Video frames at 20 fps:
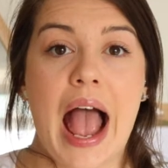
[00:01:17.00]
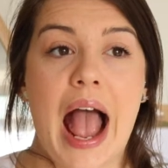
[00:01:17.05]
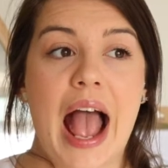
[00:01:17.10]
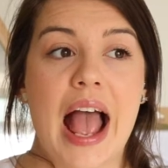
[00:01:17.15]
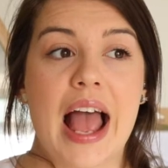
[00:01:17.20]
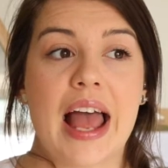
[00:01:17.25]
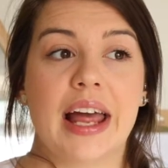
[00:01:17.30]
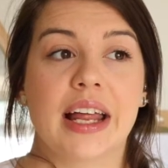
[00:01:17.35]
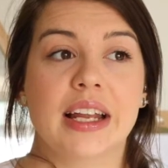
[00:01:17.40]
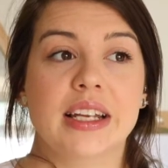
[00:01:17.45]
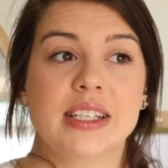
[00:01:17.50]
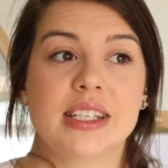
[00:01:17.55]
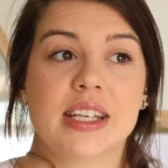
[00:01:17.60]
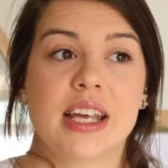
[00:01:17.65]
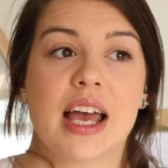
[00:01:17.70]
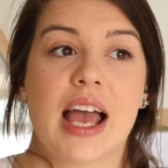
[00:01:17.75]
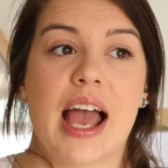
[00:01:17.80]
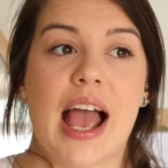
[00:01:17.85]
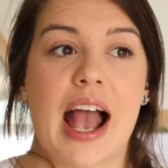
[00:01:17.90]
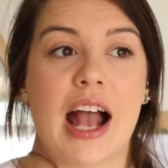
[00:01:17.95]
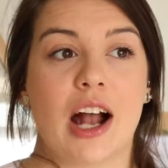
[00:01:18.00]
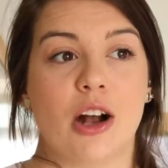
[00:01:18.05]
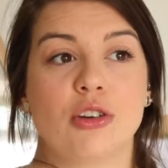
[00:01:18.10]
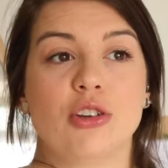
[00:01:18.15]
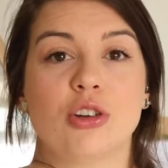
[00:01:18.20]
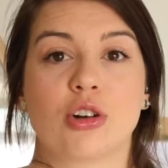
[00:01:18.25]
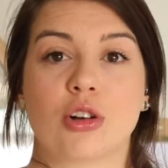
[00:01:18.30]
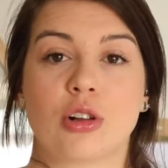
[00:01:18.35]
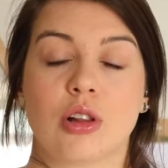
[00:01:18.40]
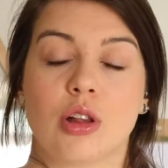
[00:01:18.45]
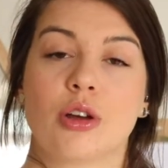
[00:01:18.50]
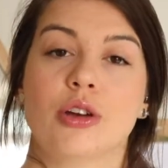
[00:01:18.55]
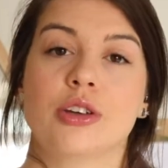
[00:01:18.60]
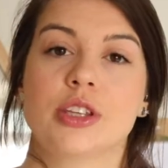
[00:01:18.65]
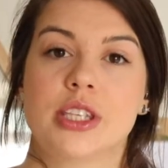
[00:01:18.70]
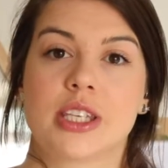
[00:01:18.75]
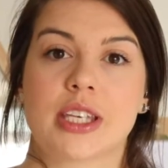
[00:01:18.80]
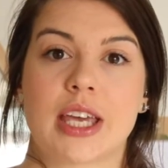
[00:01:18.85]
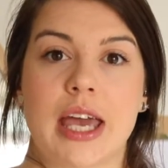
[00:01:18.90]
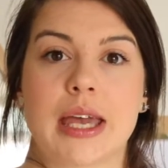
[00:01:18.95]
and how your
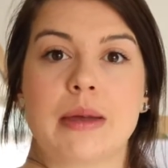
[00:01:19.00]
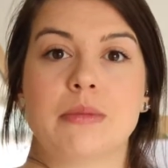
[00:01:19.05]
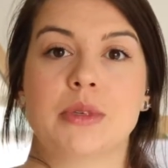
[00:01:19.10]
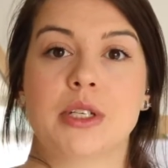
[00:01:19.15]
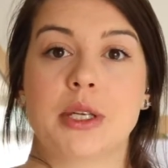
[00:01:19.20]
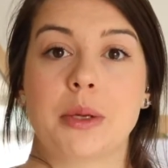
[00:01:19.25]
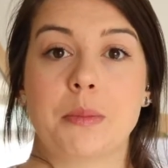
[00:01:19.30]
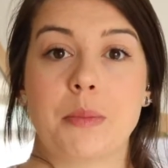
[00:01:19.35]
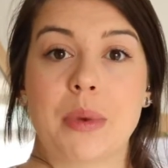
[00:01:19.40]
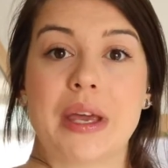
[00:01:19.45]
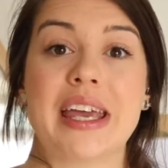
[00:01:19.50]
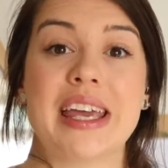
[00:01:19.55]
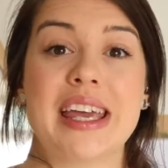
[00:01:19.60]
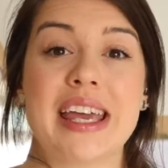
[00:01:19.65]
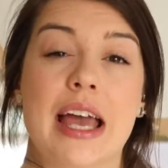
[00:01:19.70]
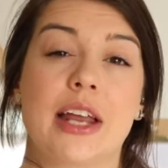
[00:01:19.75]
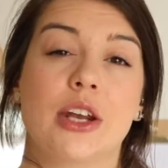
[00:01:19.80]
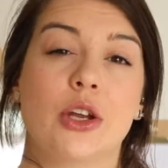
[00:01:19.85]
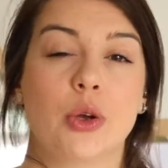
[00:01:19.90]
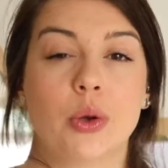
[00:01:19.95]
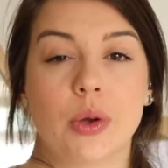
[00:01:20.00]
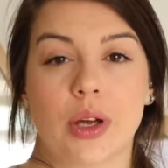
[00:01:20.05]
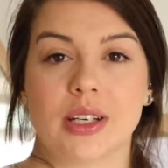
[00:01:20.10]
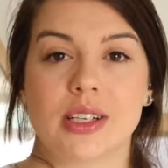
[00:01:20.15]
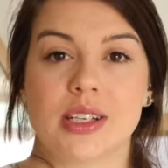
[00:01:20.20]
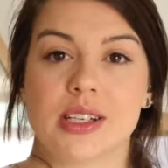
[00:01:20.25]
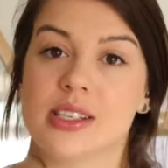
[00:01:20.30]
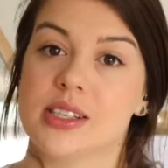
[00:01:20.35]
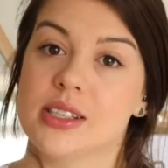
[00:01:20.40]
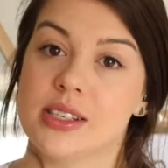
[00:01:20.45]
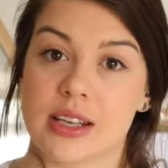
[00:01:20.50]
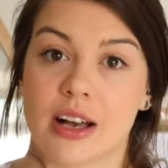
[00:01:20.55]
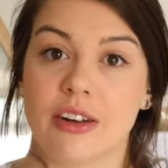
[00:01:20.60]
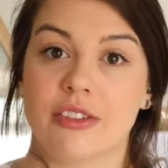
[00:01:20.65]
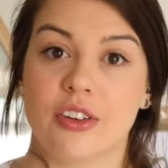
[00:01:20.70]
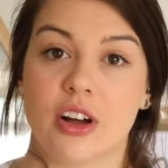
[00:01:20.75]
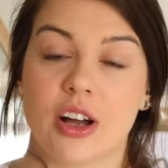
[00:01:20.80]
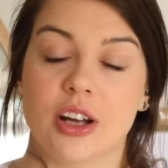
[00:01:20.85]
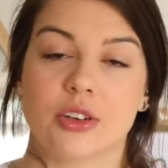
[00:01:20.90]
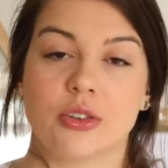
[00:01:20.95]
clothes came to be and who had to
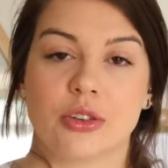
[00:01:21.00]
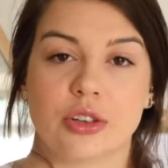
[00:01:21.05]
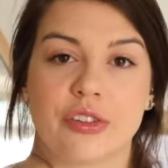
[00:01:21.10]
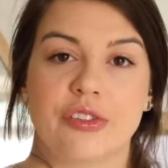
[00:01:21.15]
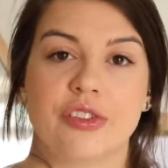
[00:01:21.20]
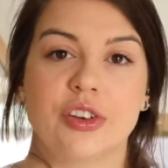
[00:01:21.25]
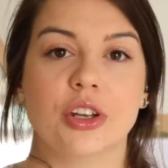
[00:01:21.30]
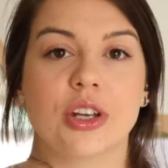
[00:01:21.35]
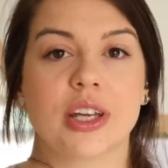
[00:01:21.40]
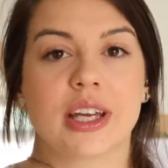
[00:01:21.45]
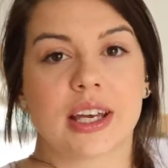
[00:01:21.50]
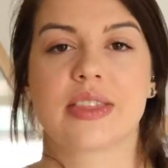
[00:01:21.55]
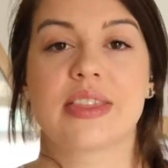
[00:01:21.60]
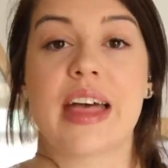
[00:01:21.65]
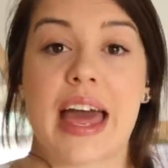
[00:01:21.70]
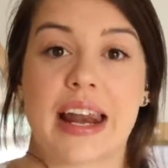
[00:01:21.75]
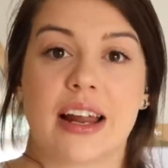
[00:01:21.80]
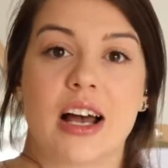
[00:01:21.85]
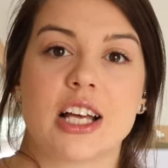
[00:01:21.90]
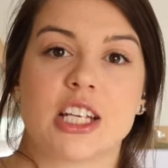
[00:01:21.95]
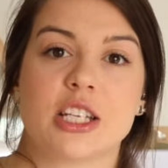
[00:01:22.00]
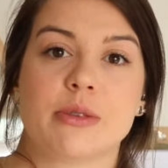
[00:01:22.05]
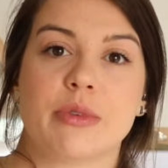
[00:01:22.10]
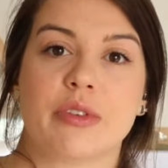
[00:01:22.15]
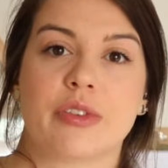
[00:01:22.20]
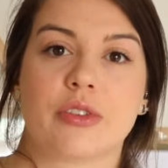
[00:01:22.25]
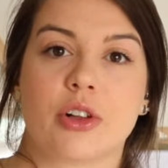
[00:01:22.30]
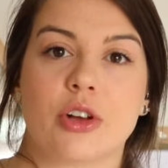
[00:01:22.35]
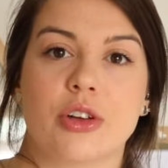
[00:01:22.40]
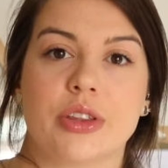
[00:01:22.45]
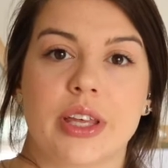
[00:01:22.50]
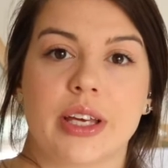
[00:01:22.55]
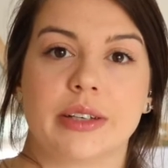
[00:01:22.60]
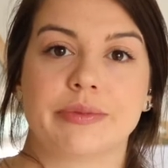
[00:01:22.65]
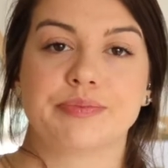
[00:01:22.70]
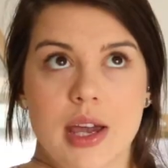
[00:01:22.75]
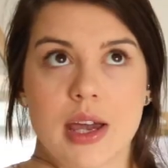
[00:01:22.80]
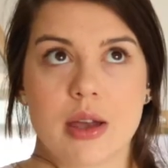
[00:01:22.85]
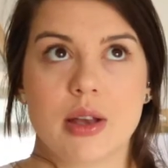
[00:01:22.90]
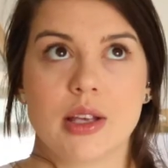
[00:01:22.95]
suffer in order for you to get that item of
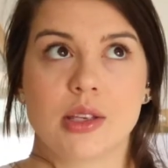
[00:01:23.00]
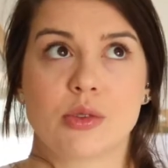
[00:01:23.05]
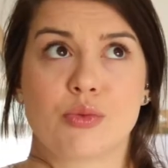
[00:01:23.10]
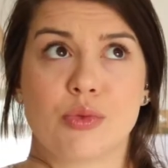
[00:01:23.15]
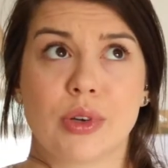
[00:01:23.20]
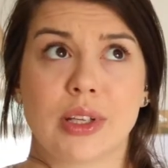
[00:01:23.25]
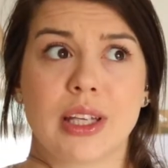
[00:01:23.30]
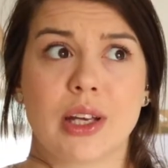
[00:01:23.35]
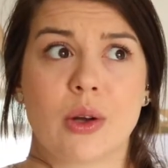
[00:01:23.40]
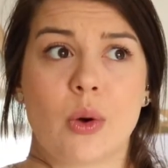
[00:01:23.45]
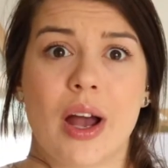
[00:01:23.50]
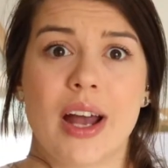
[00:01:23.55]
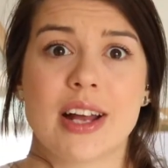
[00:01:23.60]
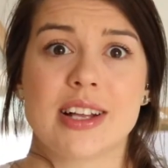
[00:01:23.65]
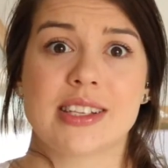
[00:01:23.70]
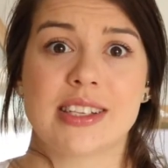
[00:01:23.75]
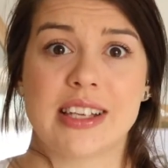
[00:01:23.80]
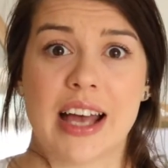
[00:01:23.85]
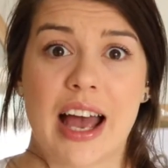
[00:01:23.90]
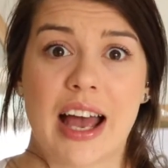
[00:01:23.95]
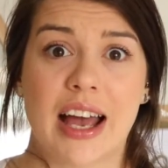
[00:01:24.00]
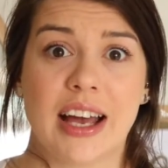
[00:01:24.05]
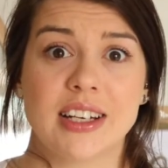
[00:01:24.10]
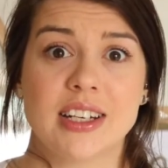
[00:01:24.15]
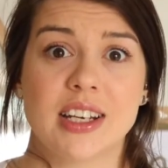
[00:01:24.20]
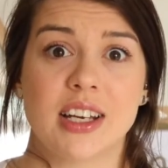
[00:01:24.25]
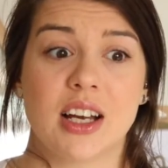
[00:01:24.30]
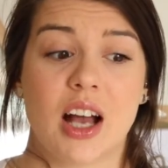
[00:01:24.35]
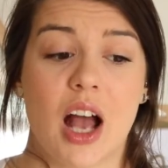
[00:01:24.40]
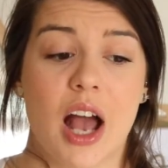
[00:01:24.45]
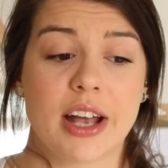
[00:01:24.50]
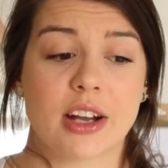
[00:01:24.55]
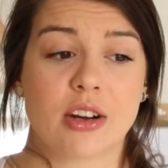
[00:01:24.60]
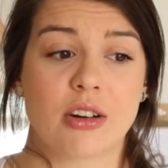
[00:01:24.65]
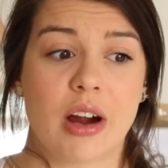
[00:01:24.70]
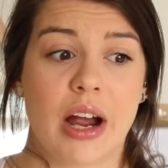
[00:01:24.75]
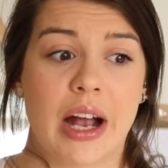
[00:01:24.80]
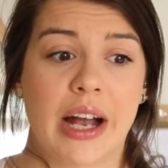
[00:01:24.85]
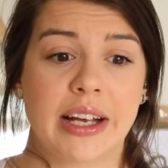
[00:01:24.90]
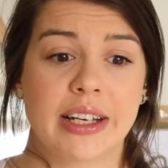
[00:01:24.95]
clothing. It is really quite sad. I
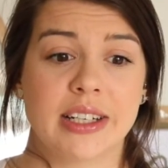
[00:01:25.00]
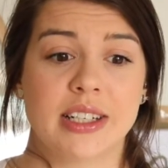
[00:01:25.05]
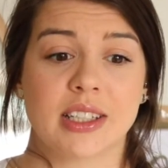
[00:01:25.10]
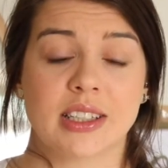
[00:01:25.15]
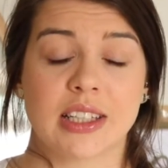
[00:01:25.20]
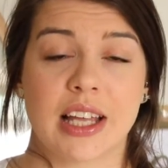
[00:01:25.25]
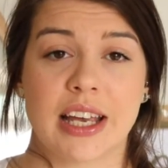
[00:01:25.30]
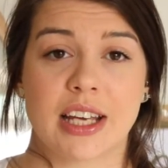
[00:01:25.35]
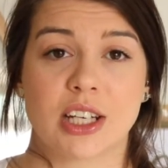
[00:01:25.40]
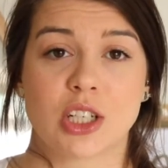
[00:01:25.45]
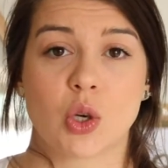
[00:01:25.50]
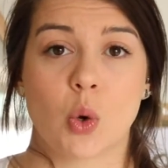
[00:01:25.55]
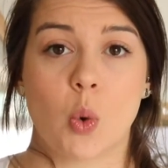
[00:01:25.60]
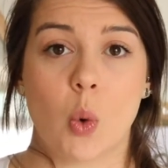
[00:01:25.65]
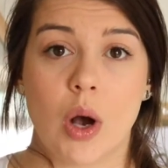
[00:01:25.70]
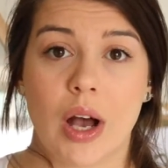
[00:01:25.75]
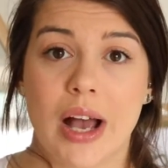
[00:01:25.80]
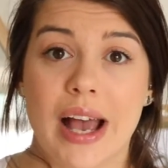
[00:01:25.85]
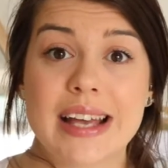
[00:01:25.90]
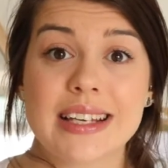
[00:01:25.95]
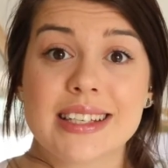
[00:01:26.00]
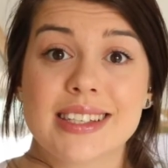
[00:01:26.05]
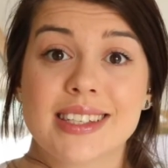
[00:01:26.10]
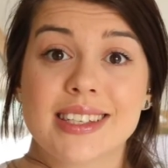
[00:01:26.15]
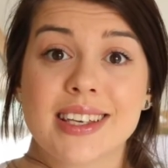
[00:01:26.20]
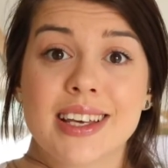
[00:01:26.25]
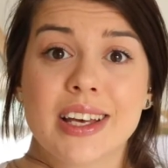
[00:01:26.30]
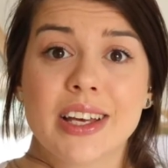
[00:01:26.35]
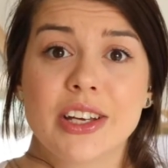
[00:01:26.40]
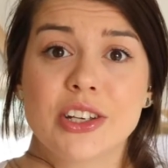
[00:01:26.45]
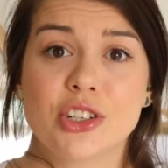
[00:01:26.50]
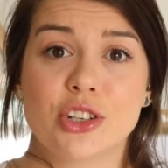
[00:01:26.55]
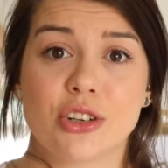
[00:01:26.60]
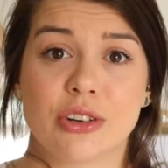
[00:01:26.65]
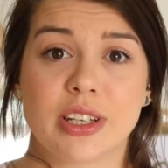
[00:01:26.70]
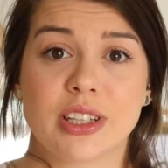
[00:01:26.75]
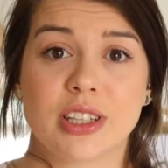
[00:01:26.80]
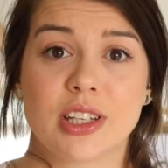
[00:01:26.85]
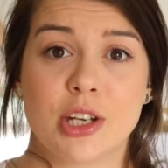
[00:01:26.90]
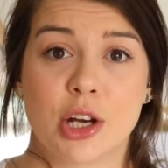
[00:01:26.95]
cried like twice
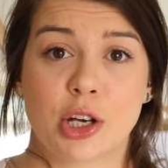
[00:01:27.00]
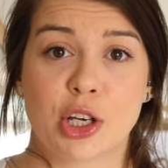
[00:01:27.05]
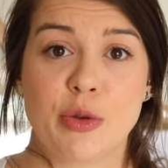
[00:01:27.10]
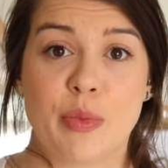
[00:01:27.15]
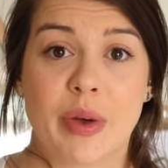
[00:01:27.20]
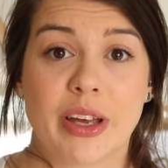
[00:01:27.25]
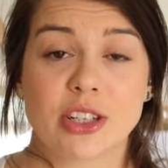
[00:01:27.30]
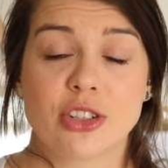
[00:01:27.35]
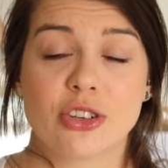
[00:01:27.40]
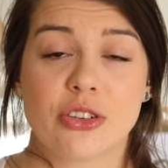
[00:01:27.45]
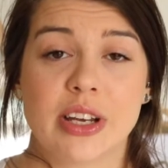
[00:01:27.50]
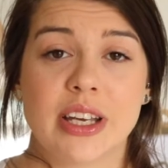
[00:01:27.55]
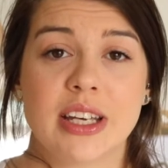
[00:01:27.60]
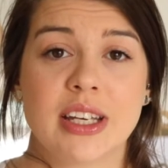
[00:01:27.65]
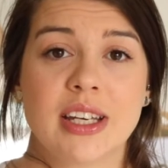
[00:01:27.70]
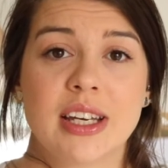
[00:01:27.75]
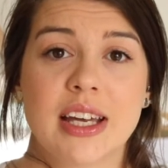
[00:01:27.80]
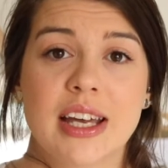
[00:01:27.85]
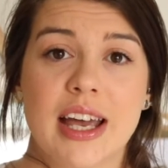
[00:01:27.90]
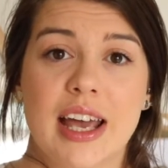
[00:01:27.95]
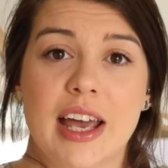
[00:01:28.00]
during the documentary.